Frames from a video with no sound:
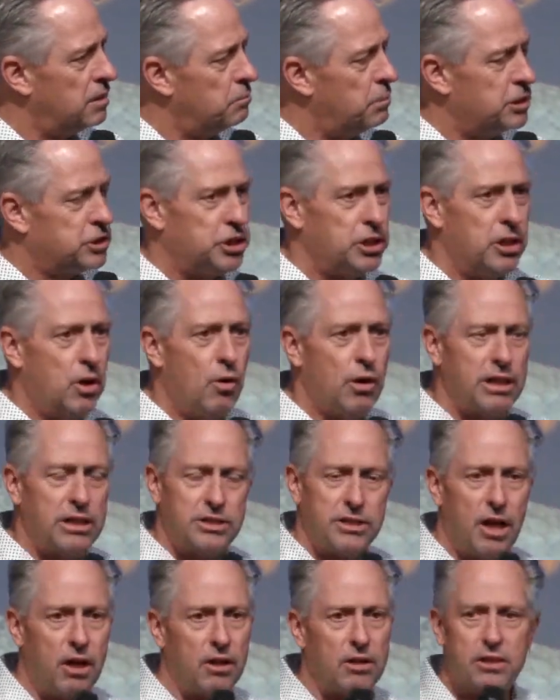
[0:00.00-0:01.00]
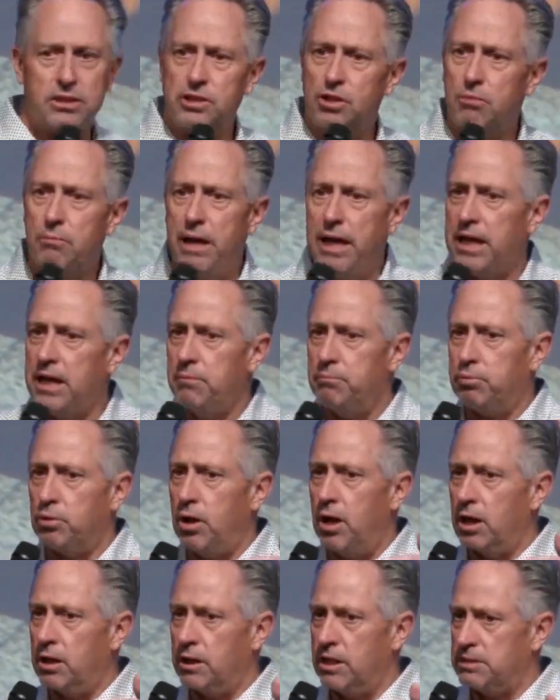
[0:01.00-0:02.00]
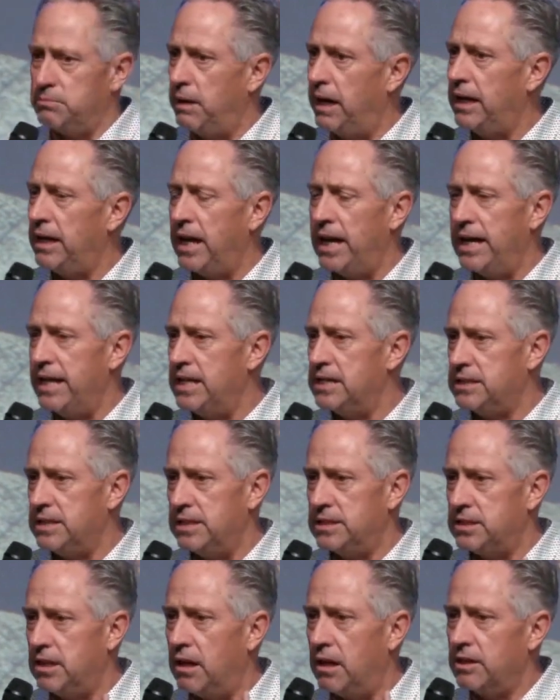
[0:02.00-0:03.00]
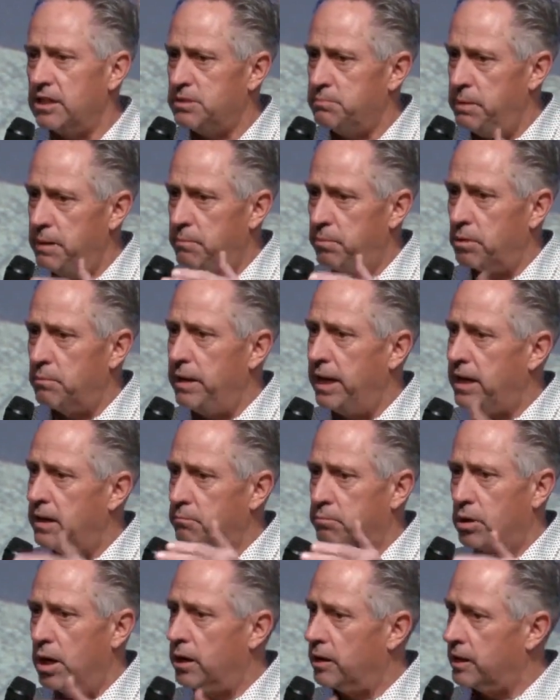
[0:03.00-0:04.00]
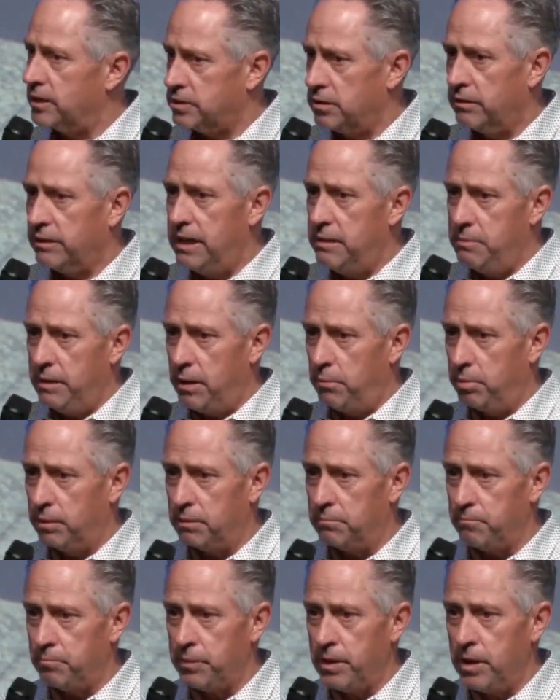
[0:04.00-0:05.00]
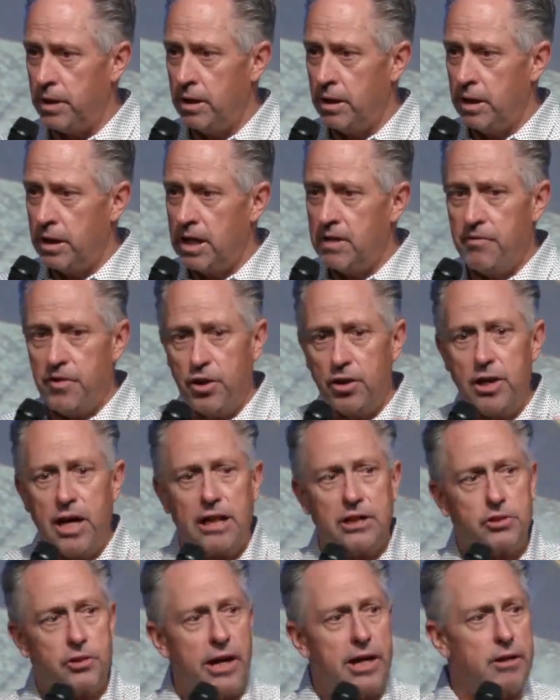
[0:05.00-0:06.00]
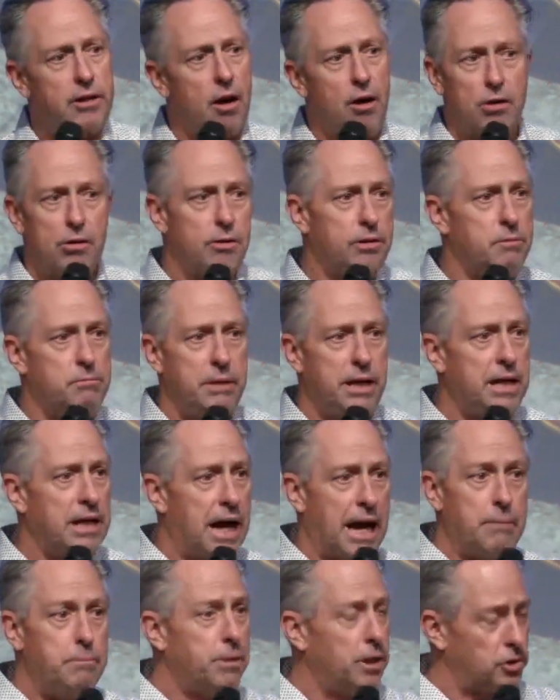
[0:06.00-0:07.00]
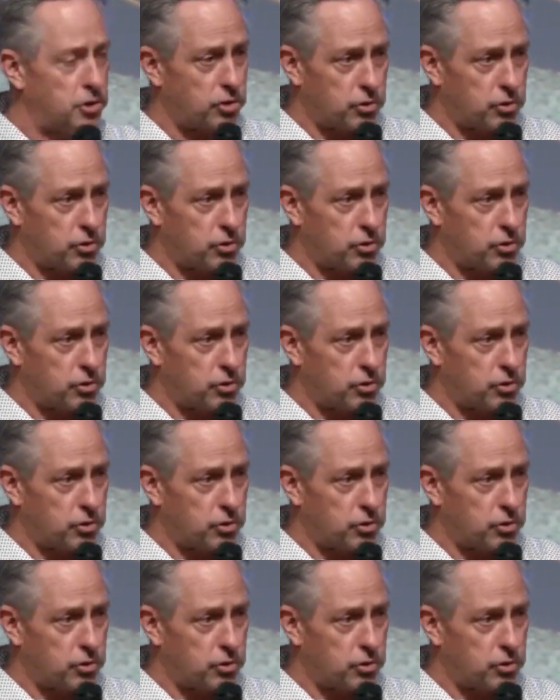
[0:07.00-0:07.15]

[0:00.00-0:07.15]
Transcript: But you know what? As long as they're making progress, my line is as long as people are making progress, I'll keep helping them. If you're not trying harder than me, I'm done